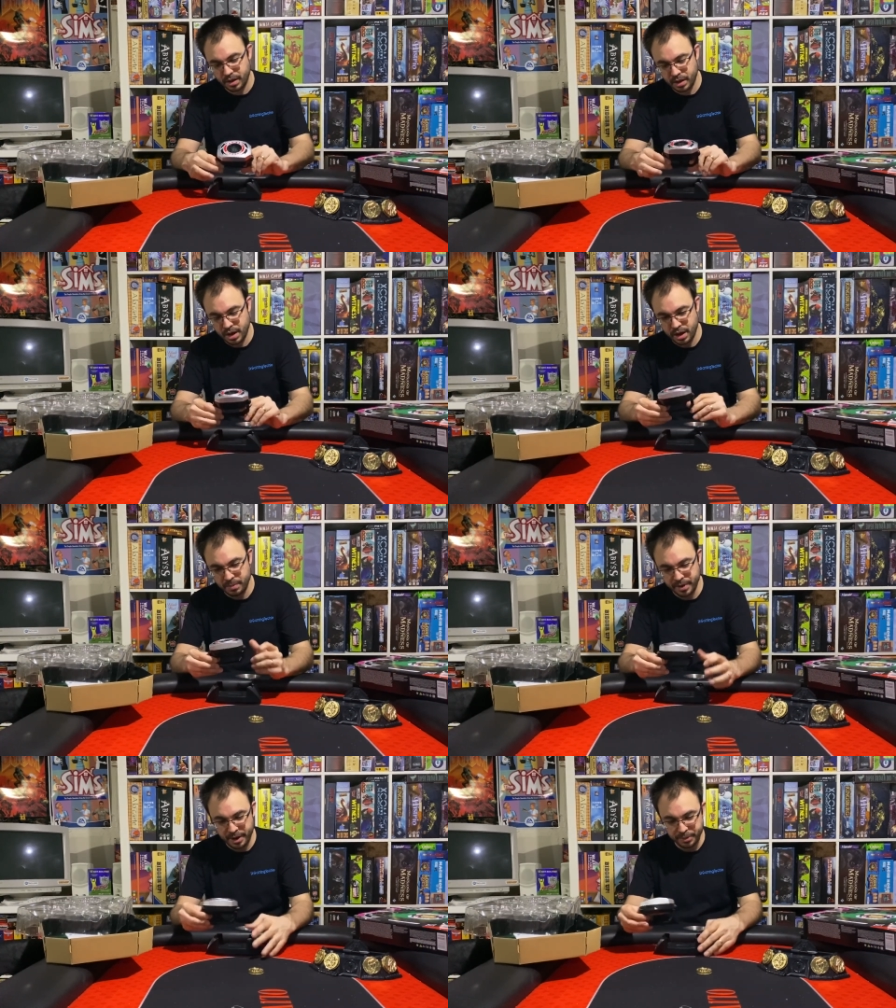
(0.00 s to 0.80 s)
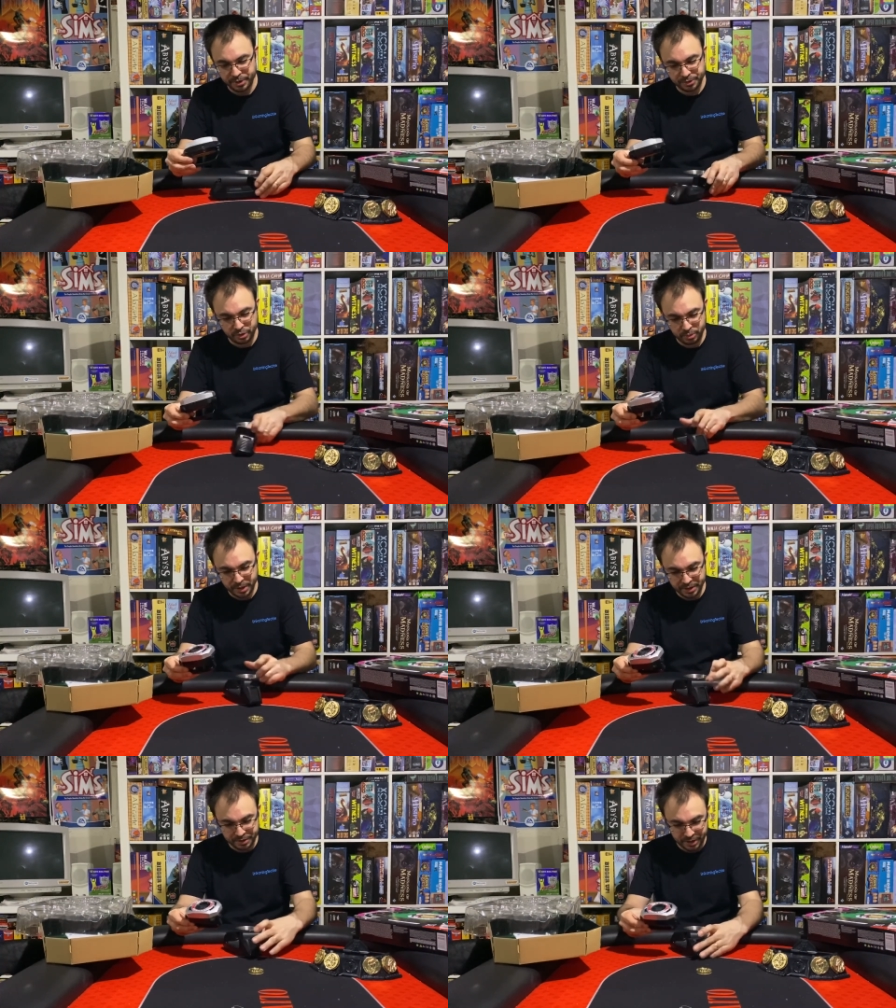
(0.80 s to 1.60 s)
I would assume that
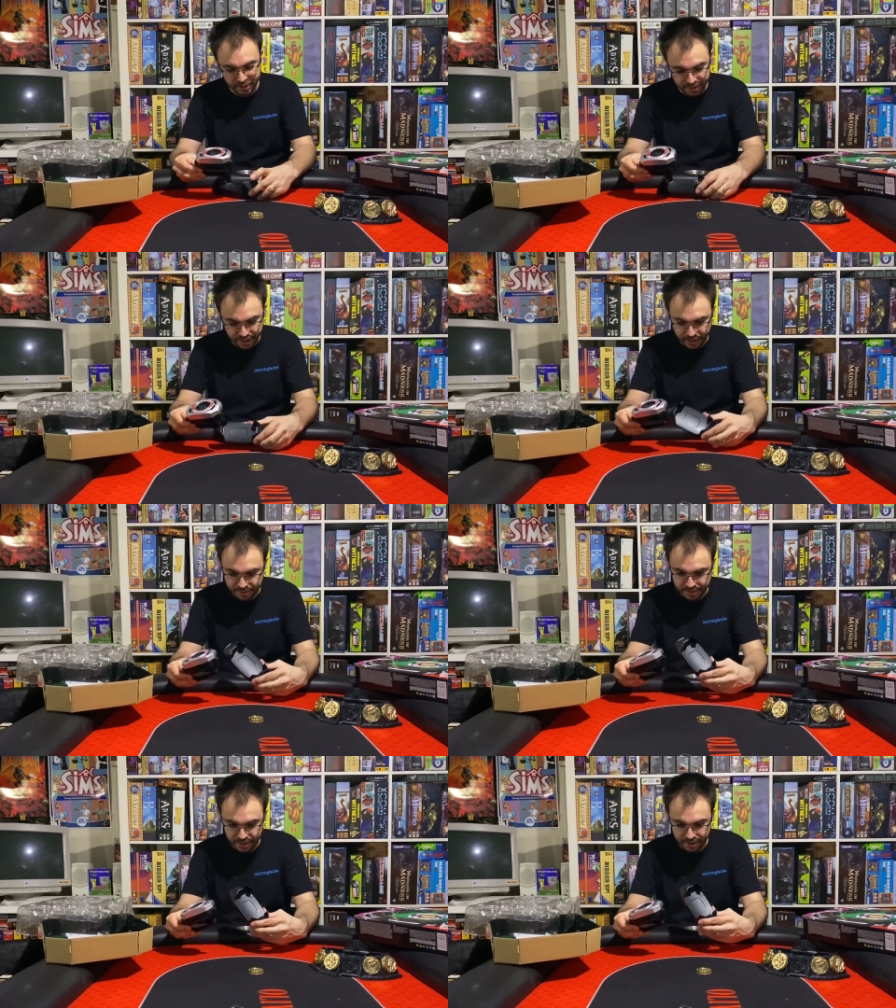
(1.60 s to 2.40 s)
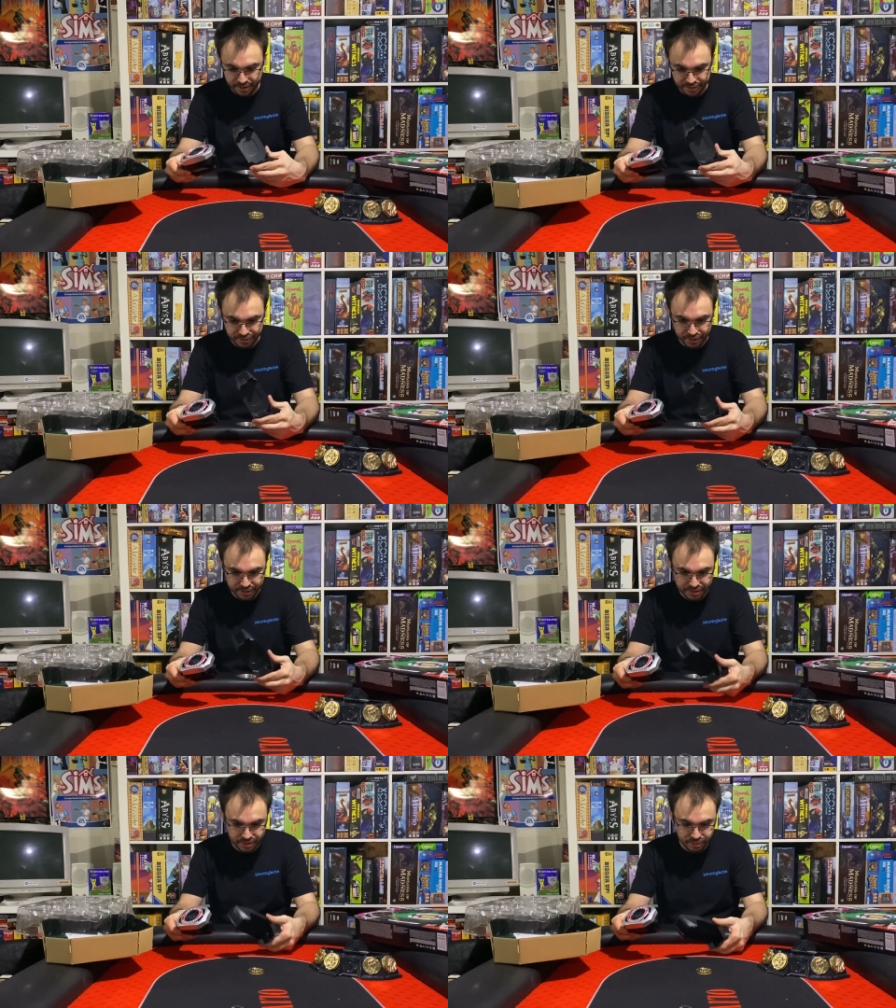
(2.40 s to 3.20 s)
this other case here is
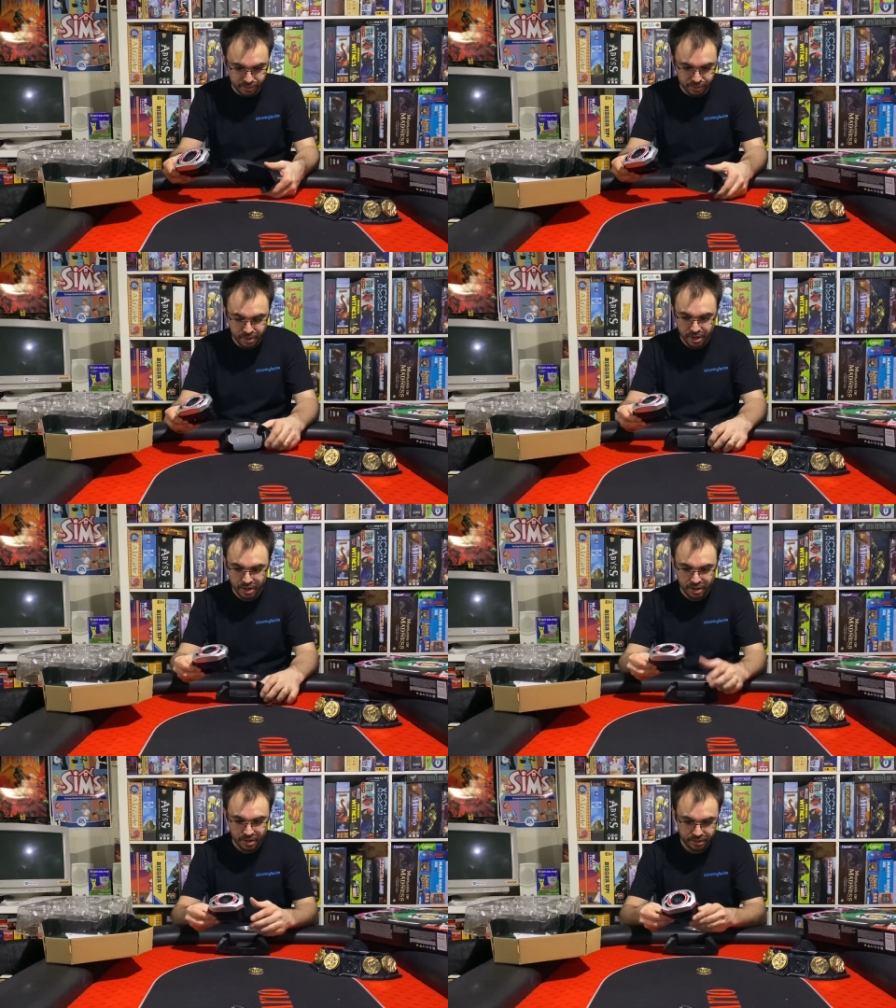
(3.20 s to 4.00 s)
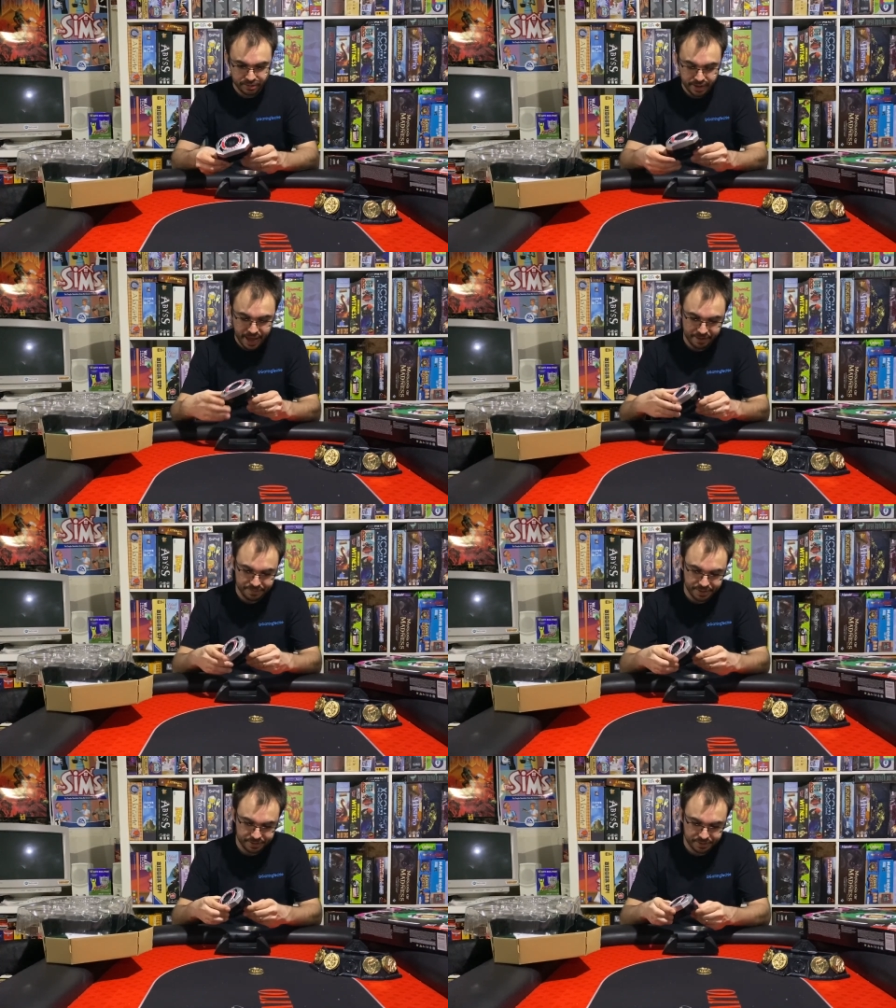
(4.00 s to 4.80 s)
just to have
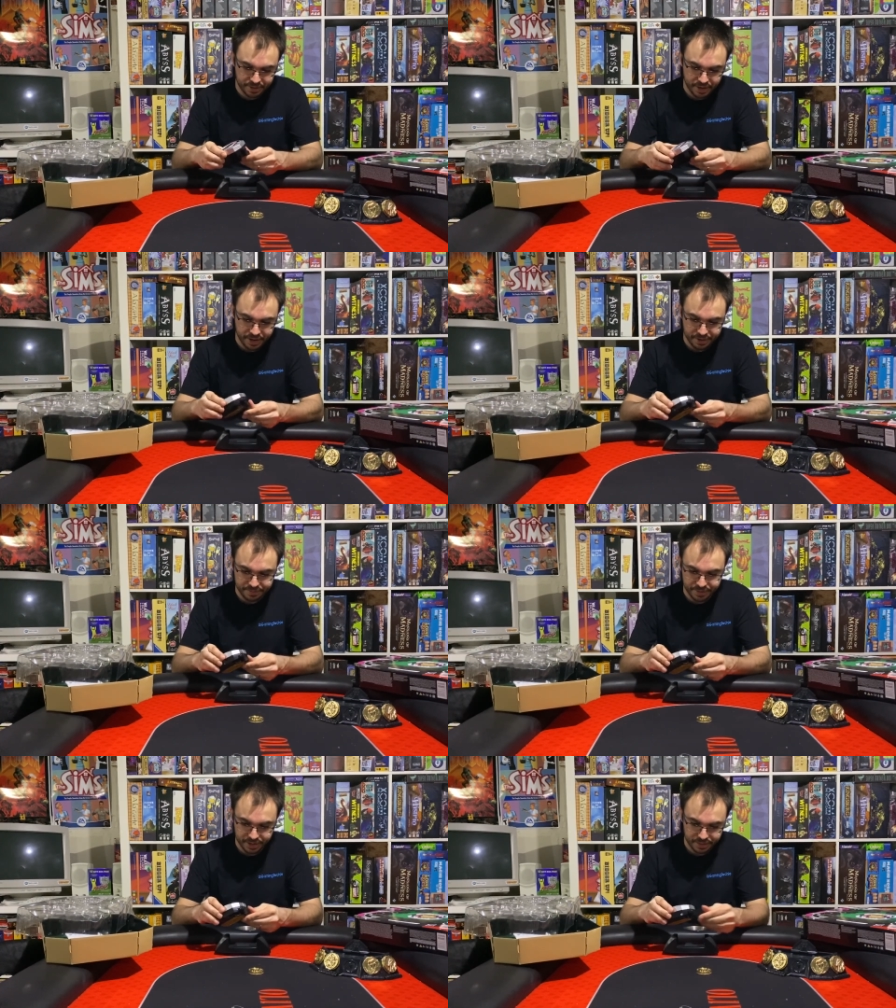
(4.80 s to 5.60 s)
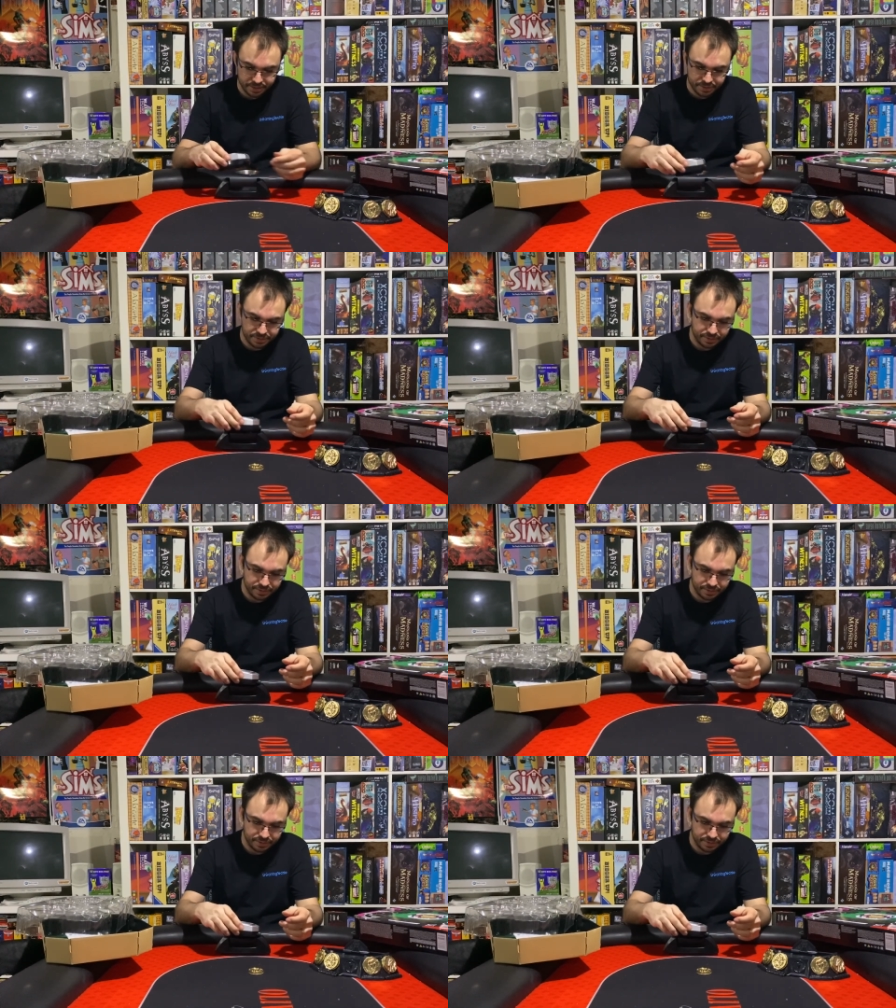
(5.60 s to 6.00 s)
this kind of like this.